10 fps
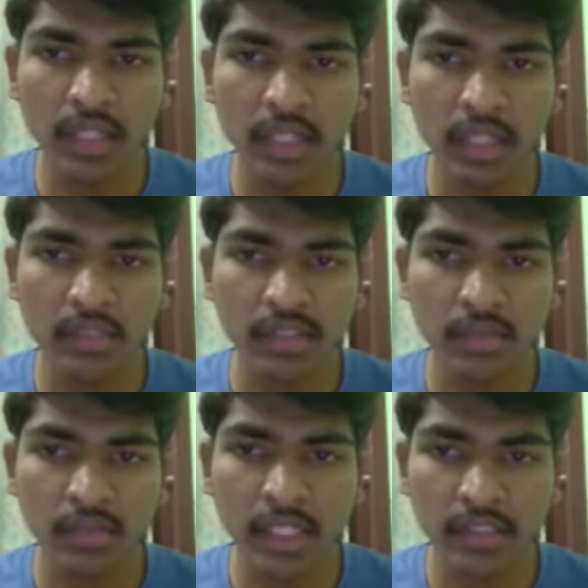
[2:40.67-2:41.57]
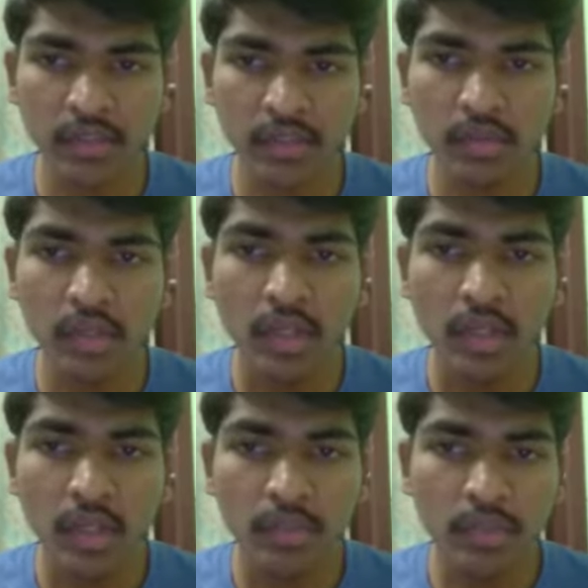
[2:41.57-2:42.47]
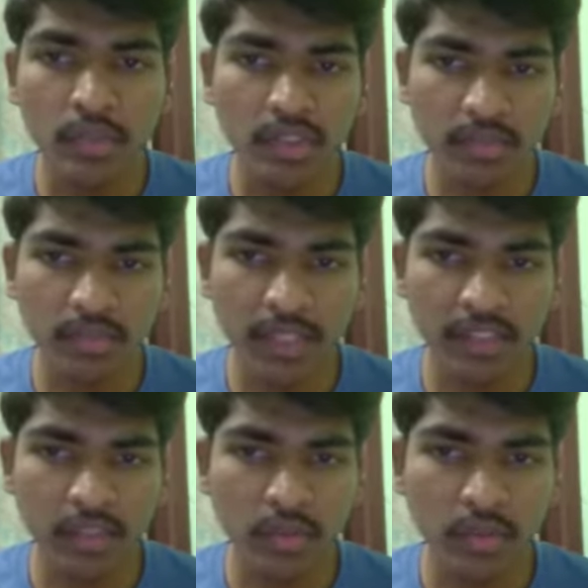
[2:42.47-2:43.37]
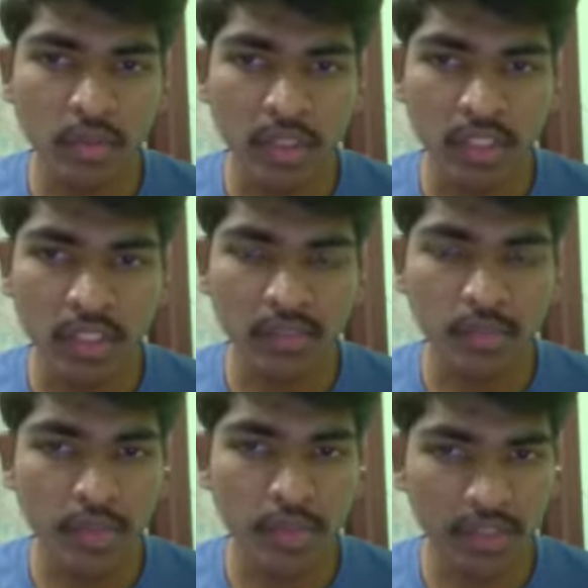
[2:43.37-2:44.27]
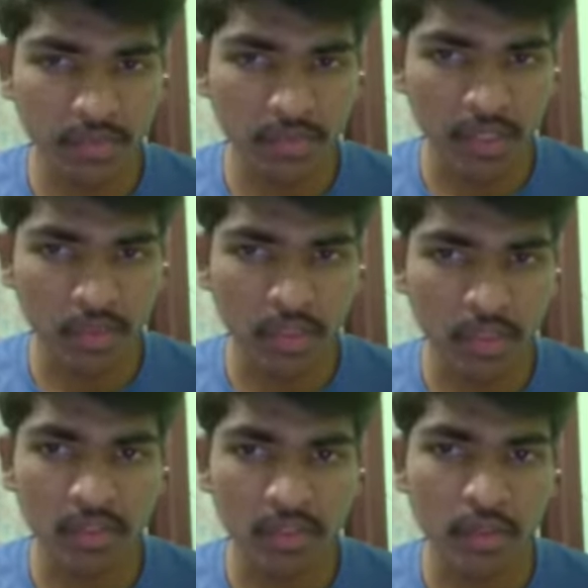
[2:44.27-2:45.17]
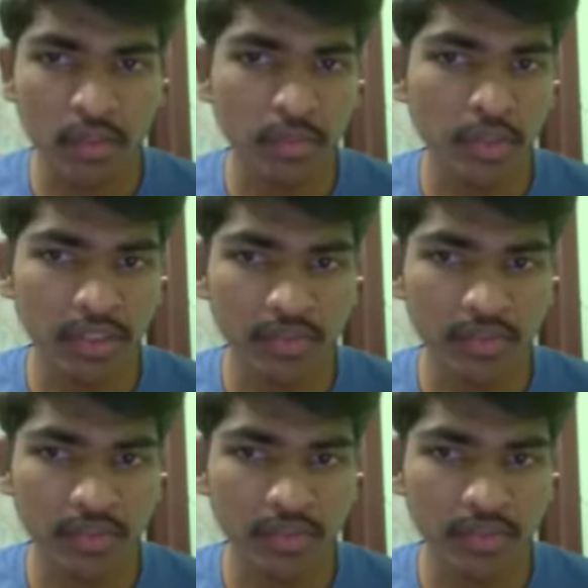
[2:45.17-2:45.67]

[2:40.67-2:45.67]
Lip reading: Otherwise it will execute mutex minus equal to 1, that is mutex minus 1 is equal to mutex.